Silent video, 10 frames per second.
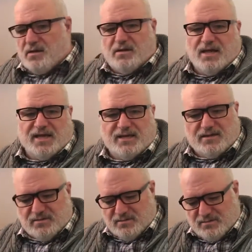all I
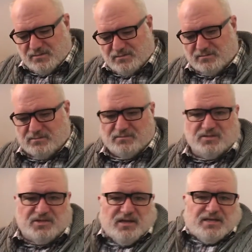can
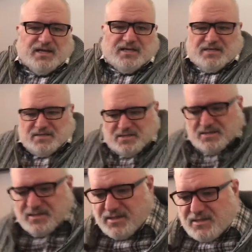tell you
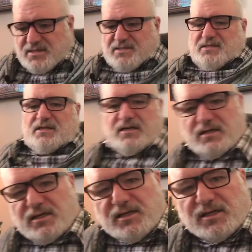is
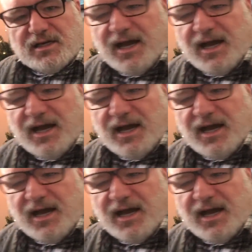you